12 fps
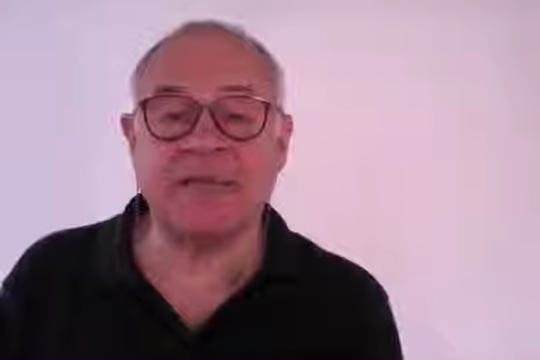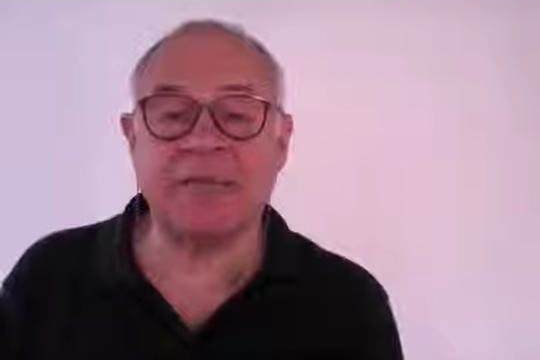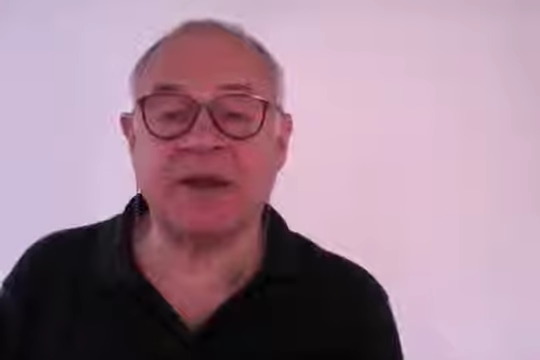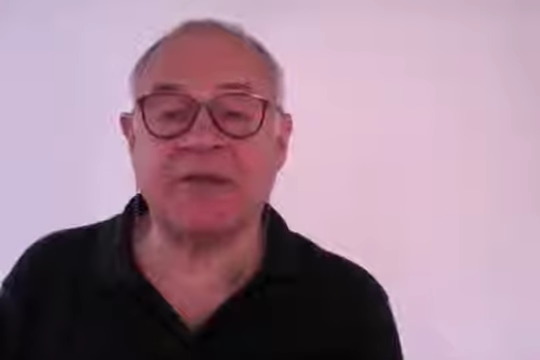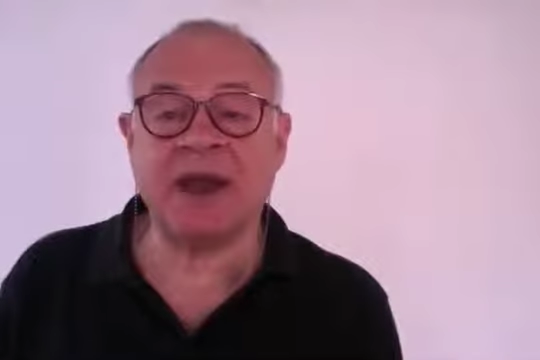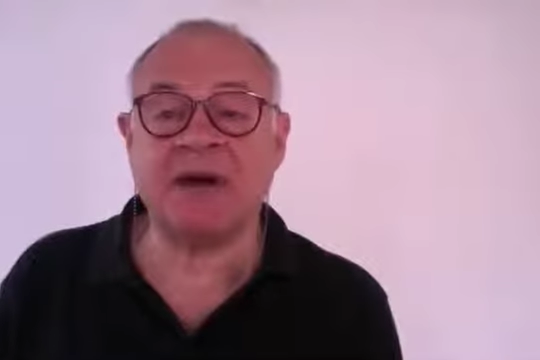
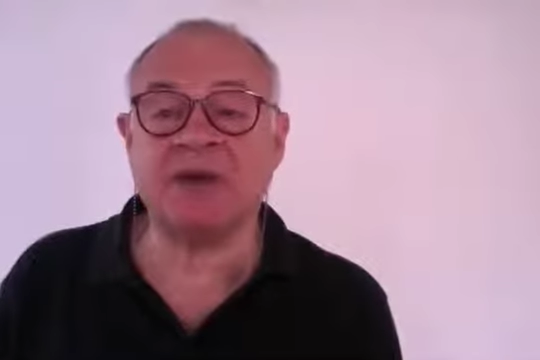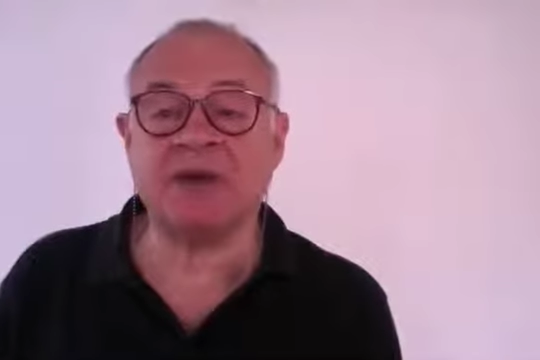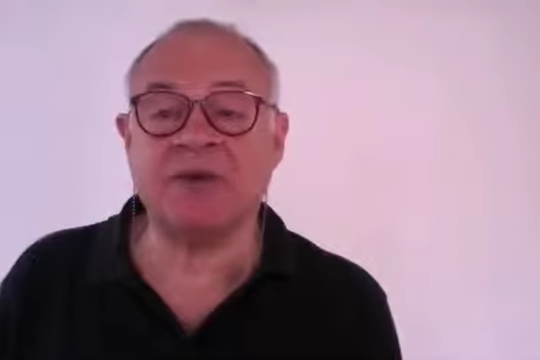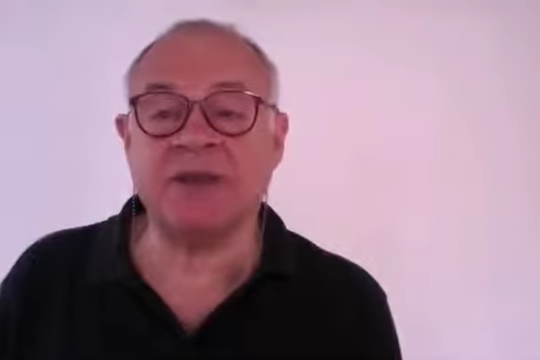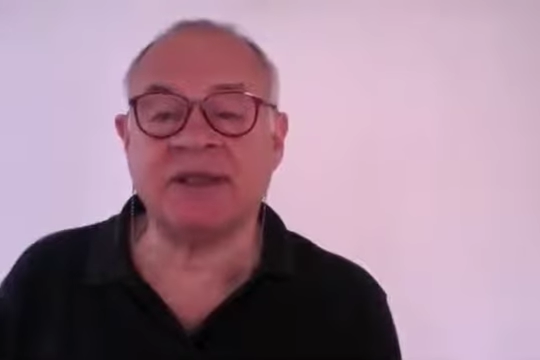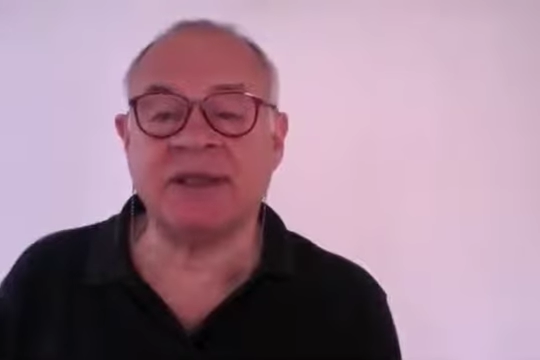but have
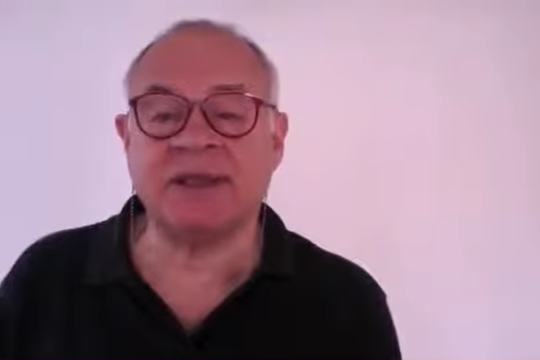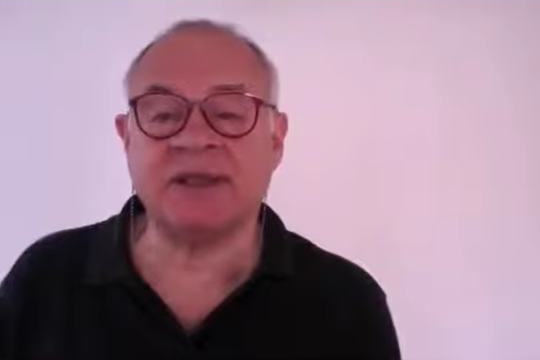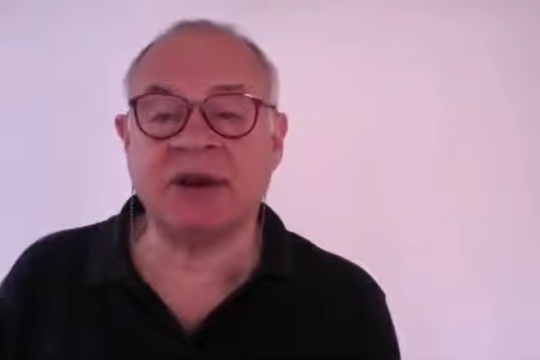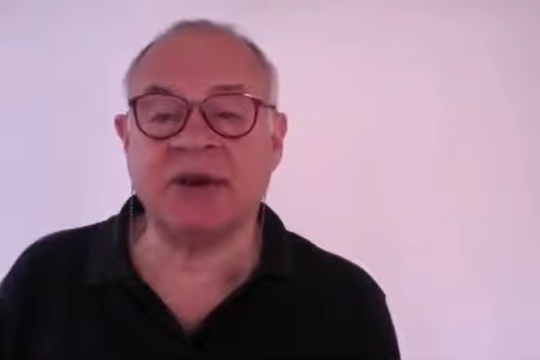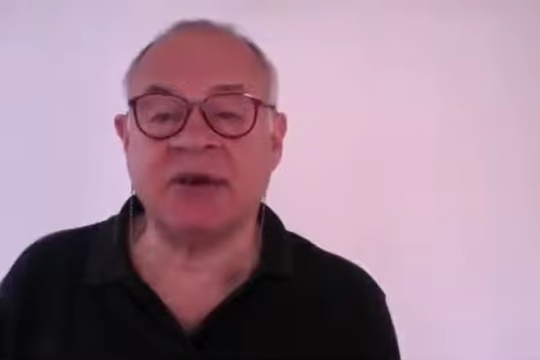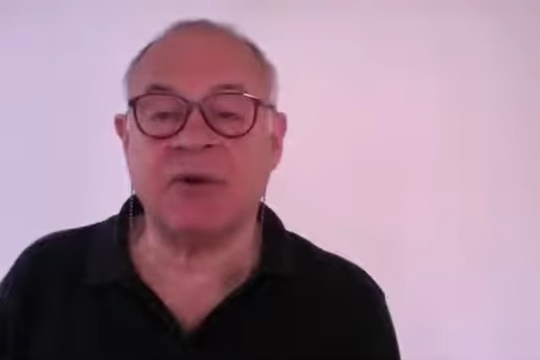characteristics
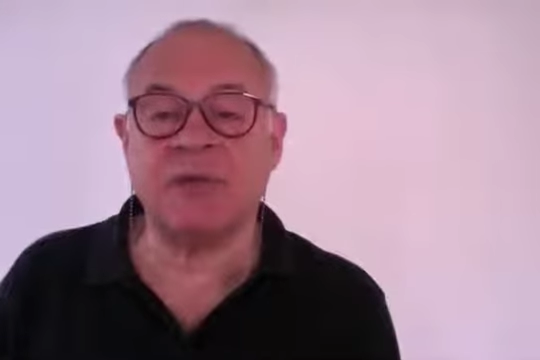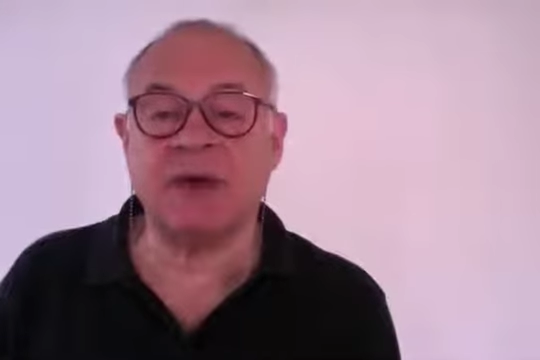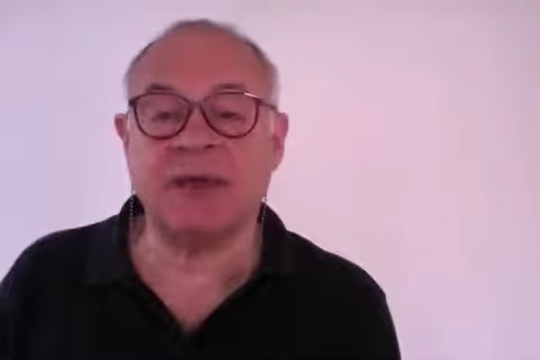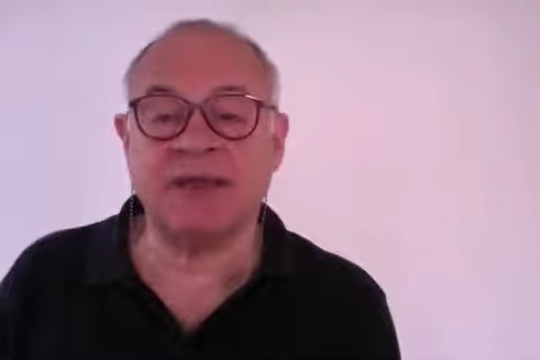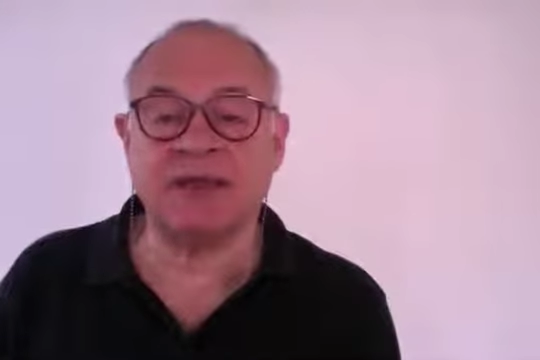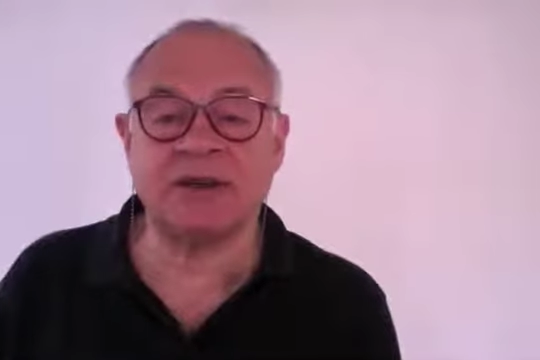that are
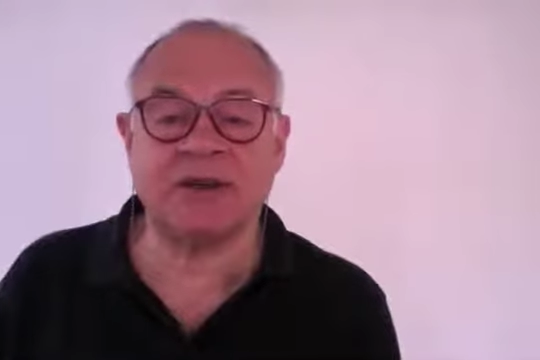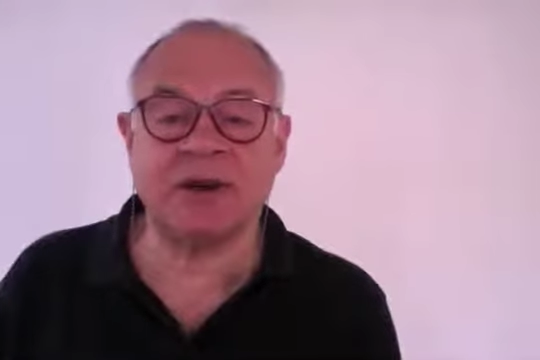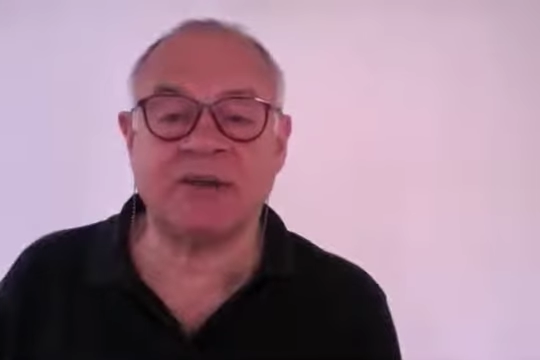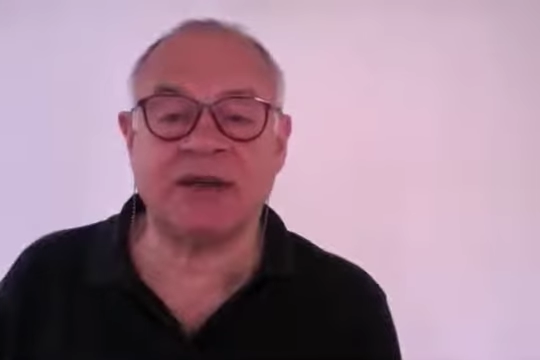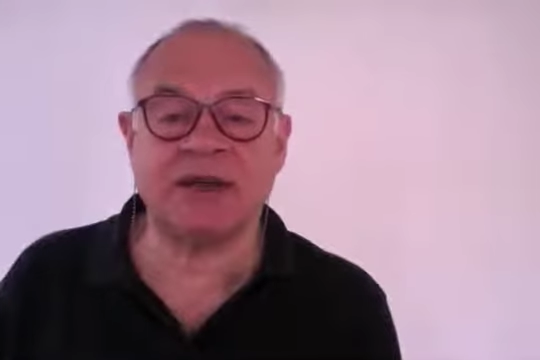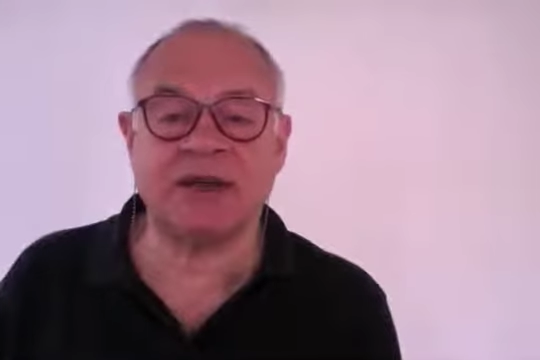reminiscent of
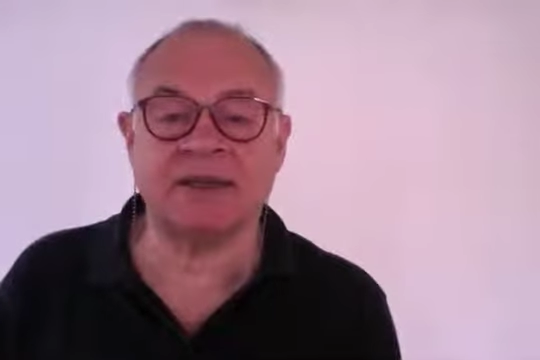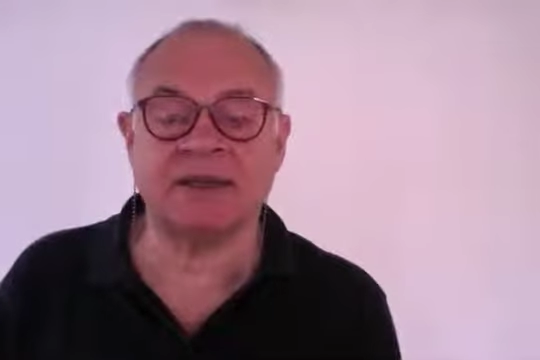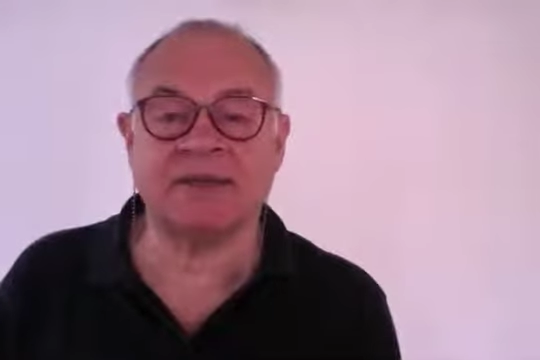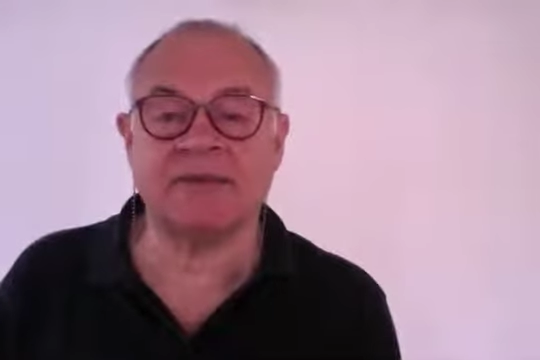reptiles.